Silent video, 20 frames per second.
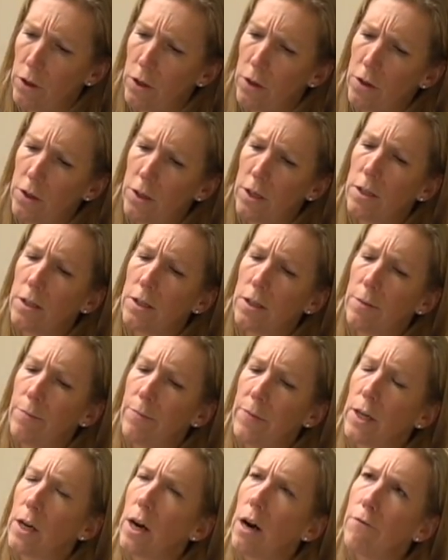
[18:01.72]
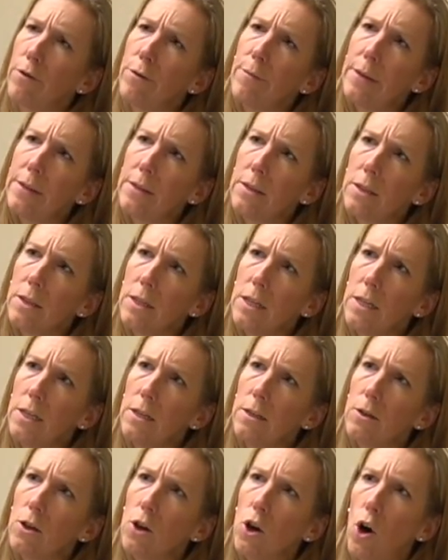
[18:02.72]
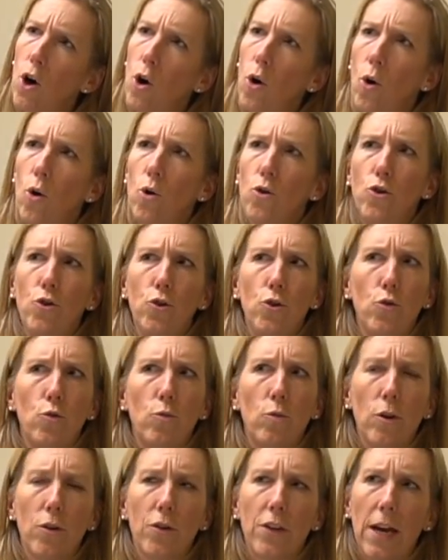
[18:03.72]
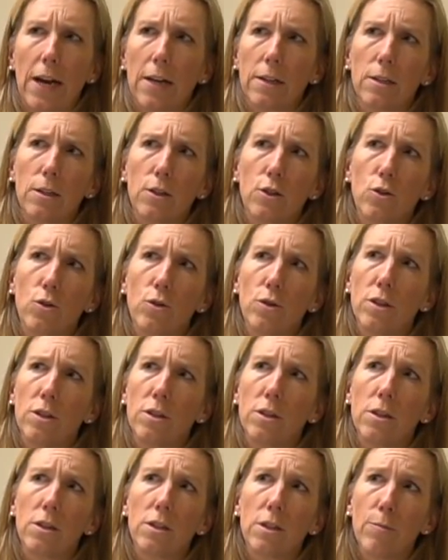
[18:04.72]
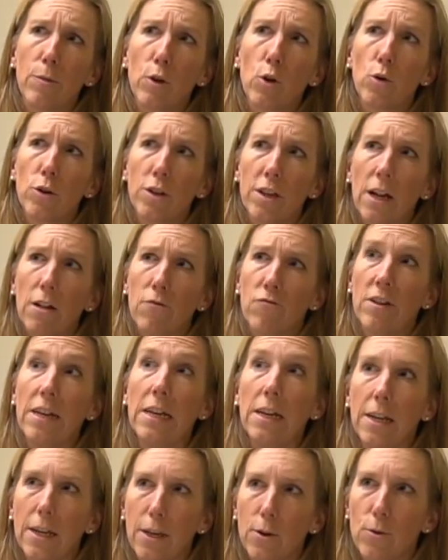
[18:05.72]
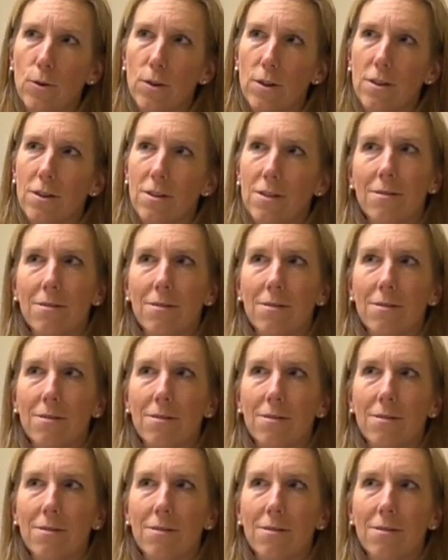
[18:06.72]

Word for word: system the government sees, or do you want access to the system the hotel really uses?